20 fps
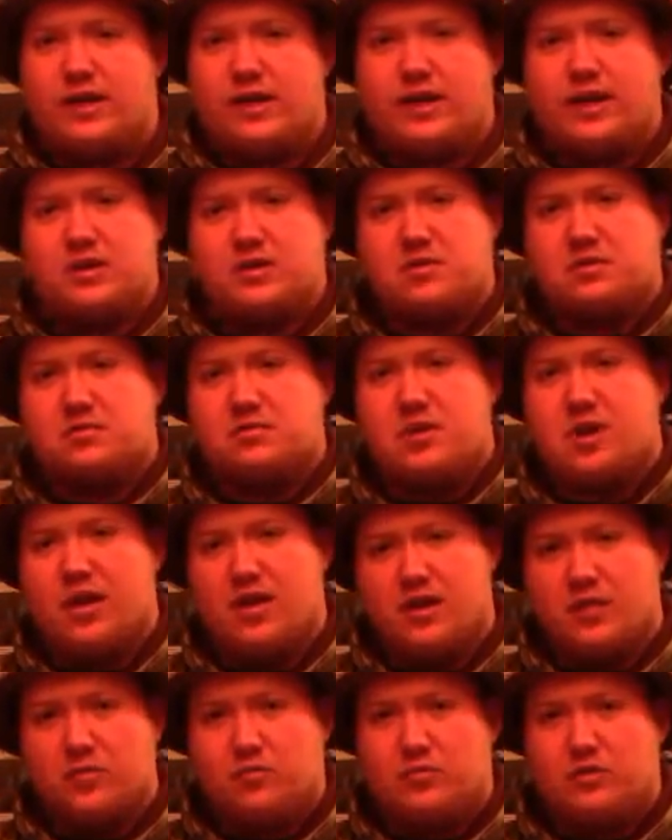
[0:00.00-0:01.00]
It's a
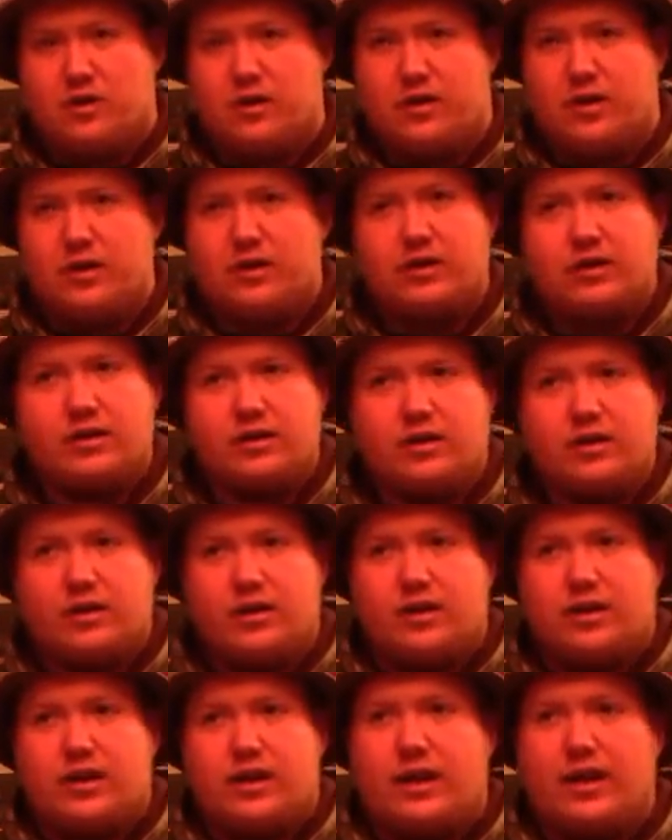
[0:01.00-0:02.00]
medium rod,
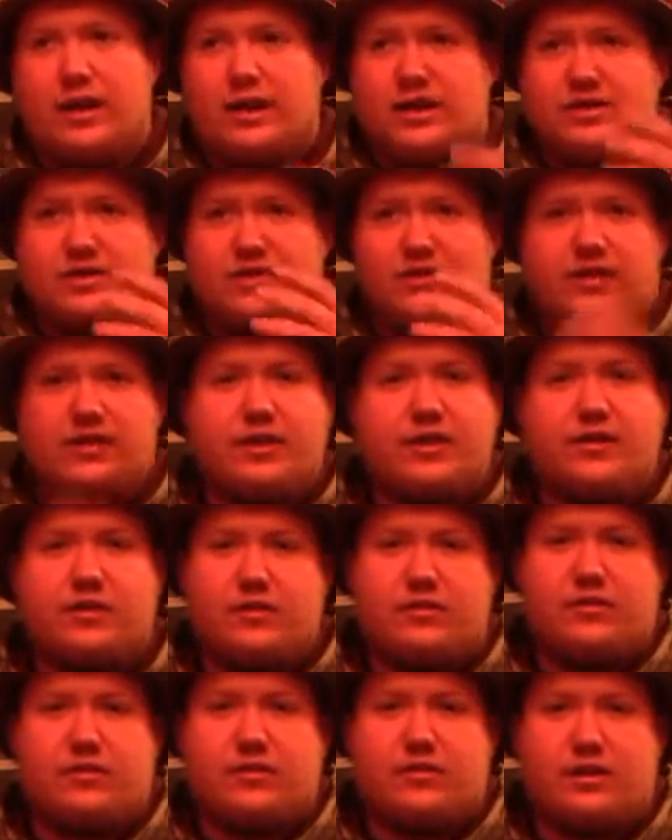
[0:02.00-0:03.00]
and it's
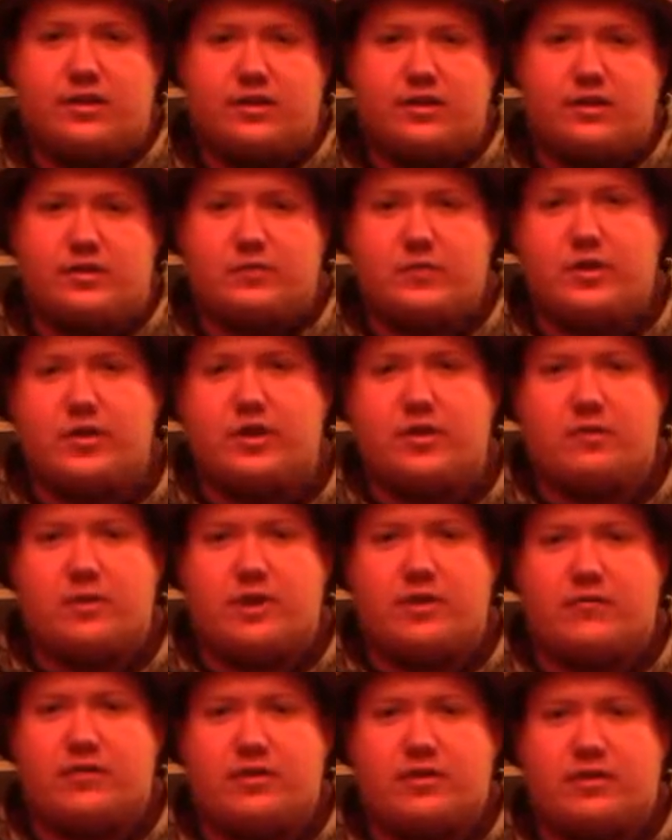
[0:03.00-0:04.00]
thicker than this medium
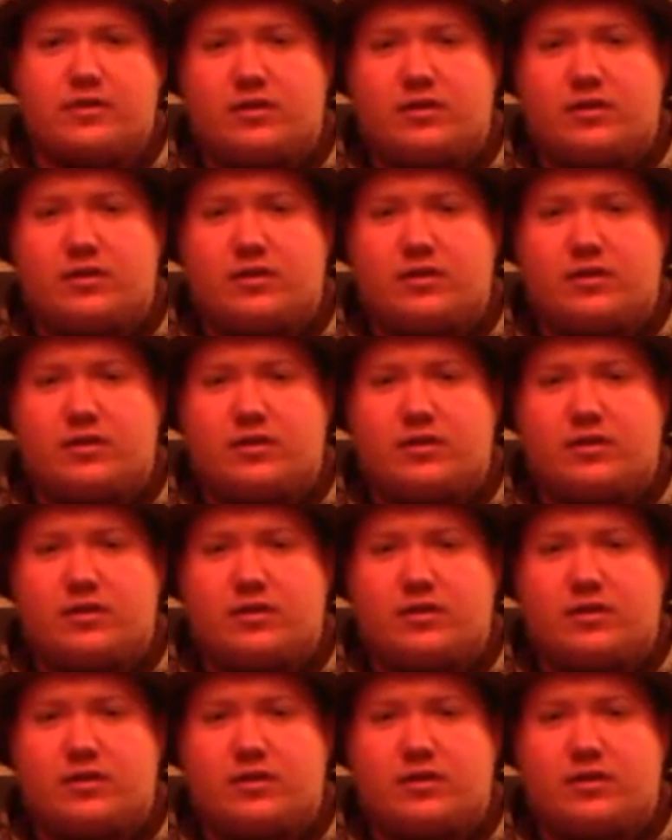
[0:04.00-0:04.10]
heavy.